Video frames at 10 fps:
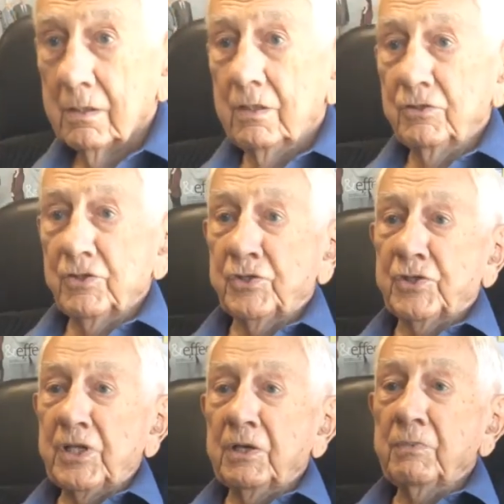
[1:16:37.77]
there's a
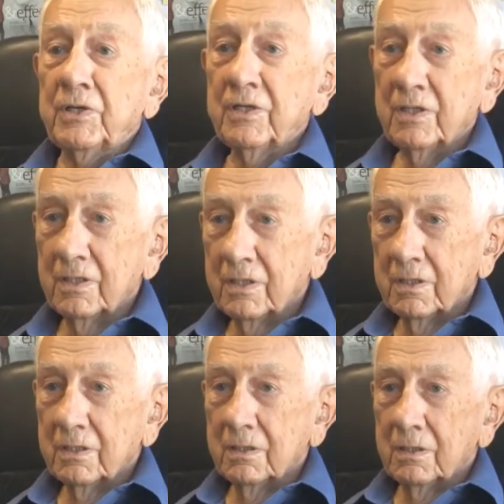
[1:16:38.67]
stigma,
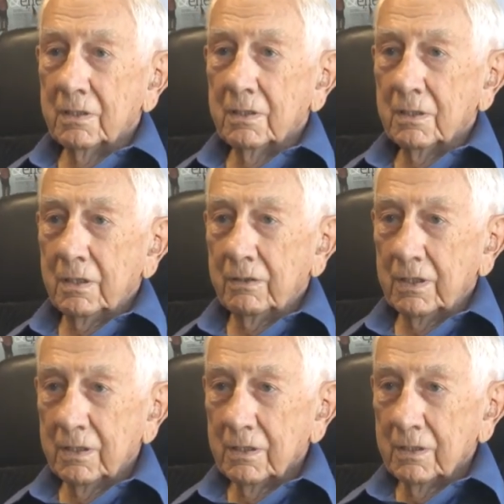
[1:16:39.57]
all right?